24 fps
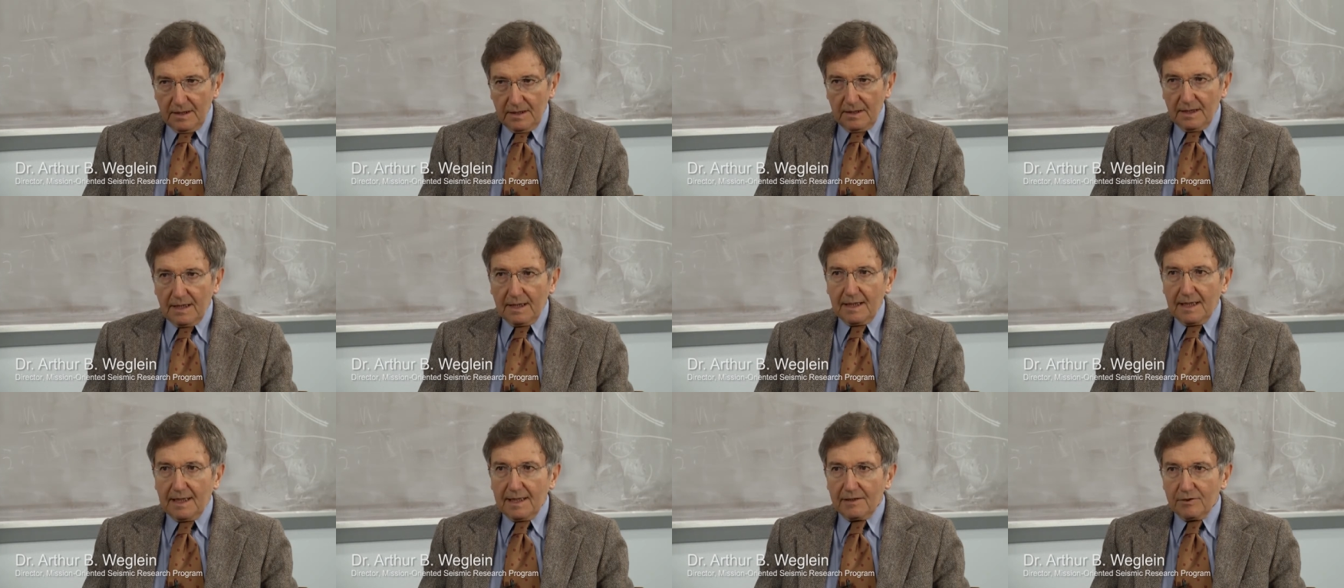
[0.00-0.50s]

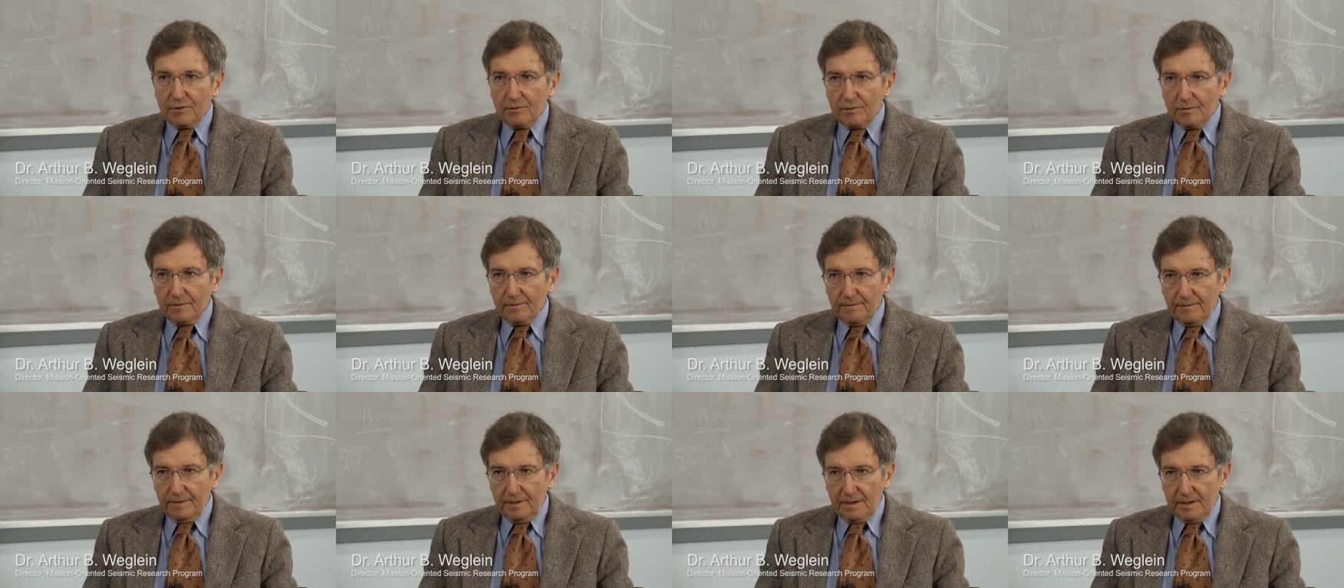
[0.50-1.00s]
that annual
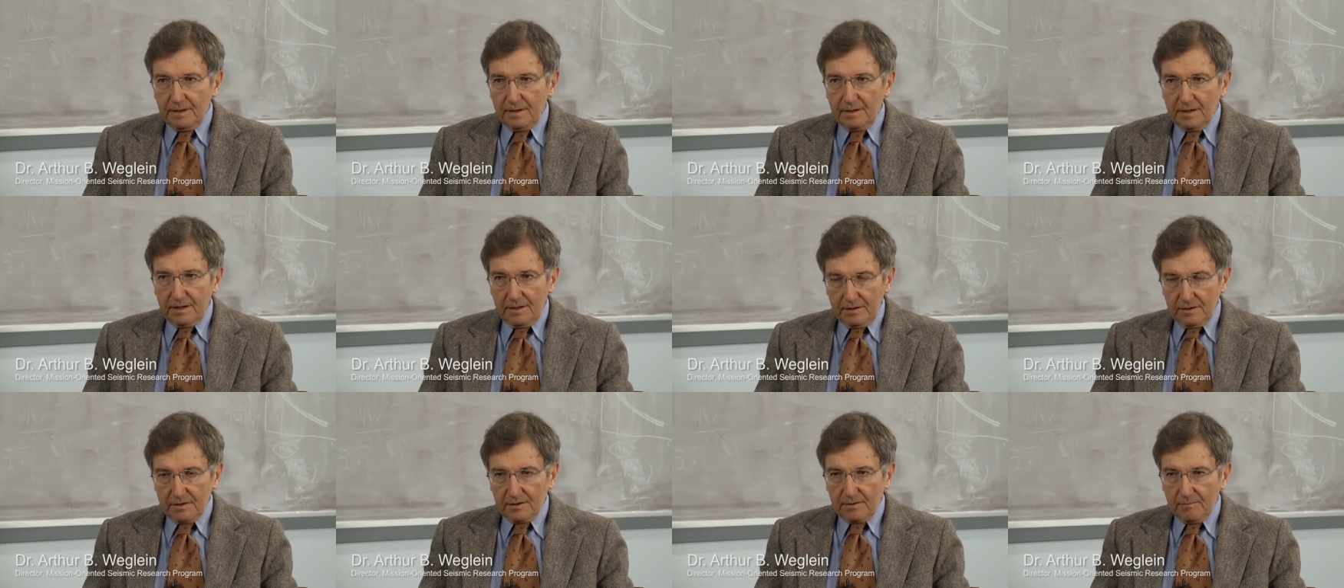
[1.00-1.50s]
fee
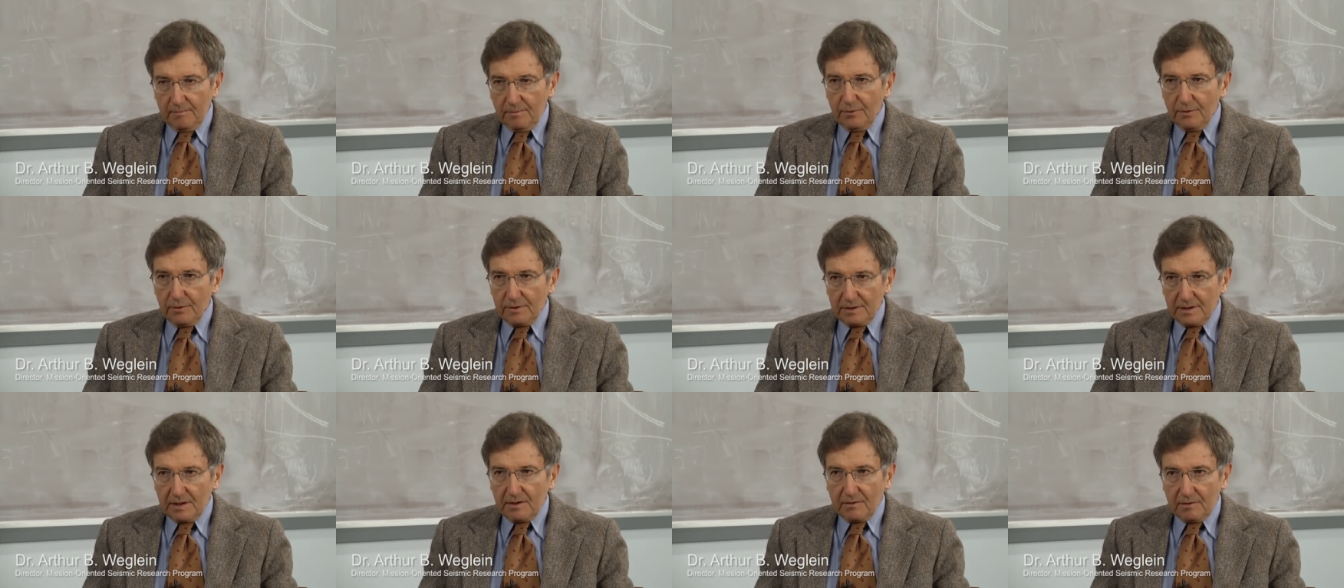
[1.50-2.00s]
then
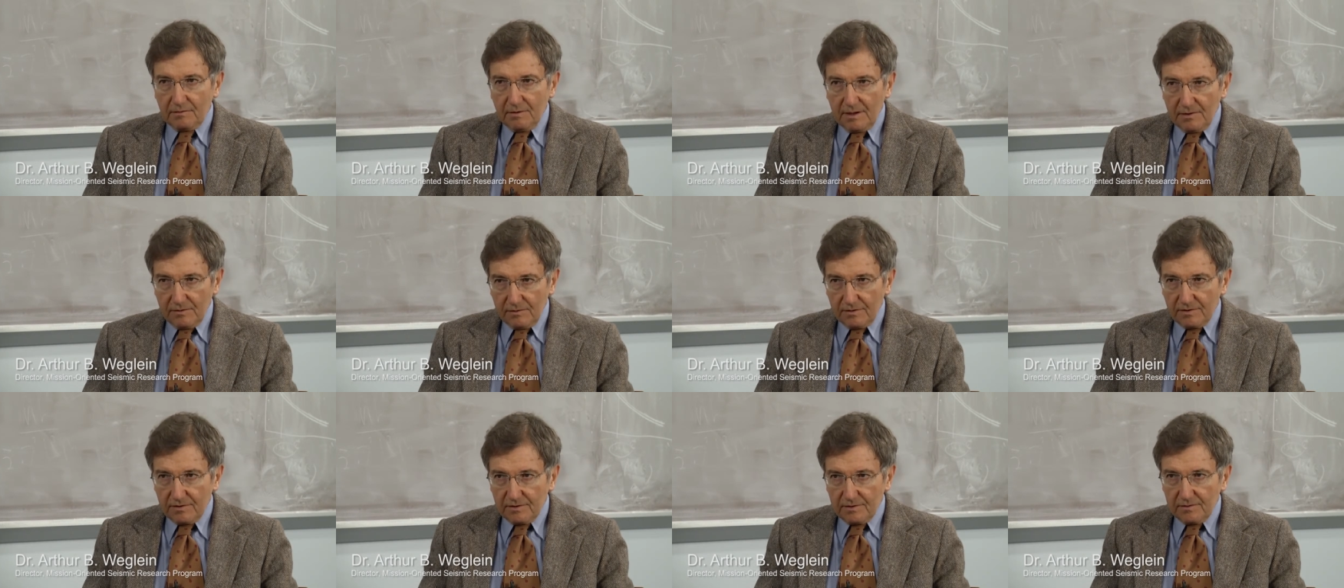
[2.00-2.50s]
supports our
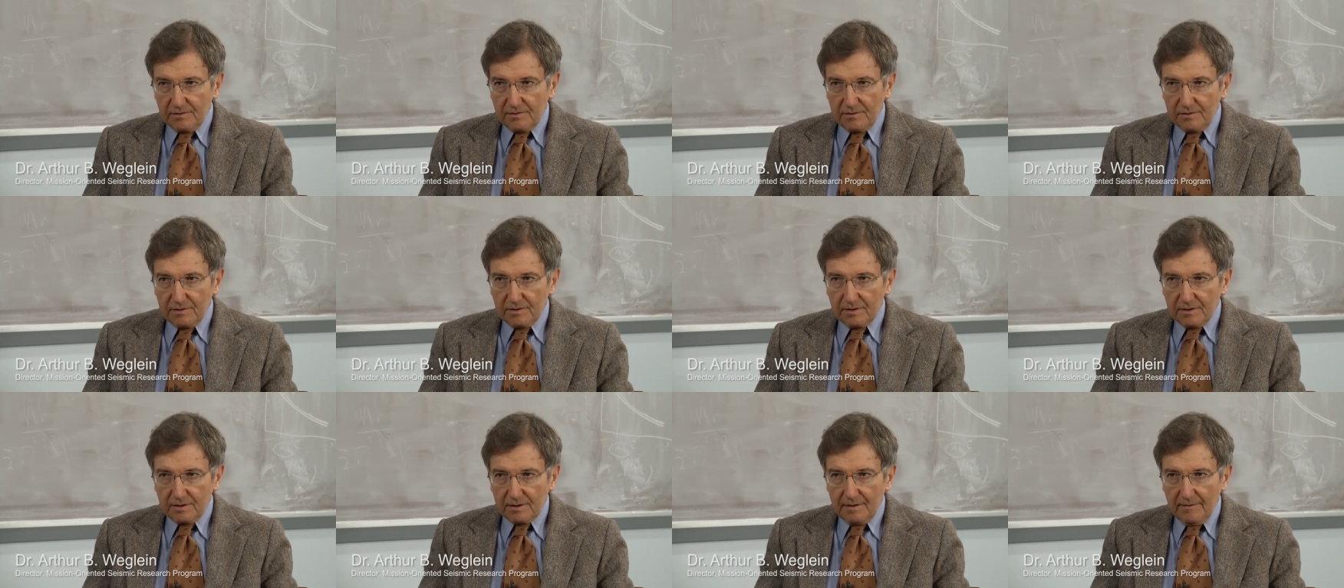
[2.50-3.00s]
graduate
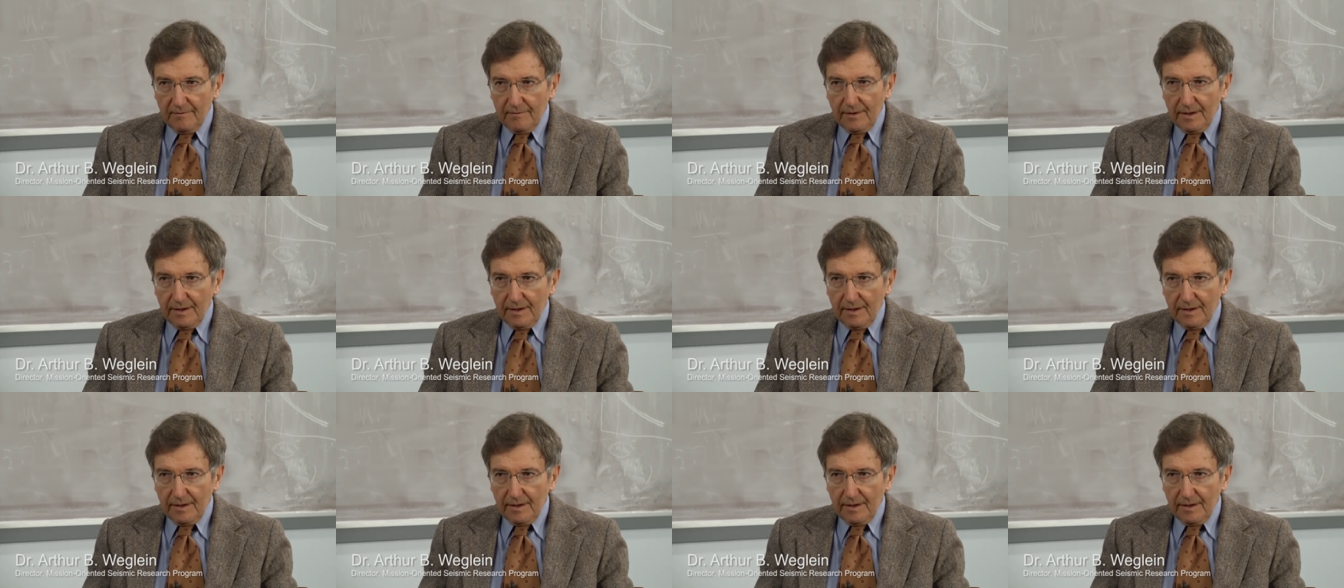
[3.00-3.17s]
students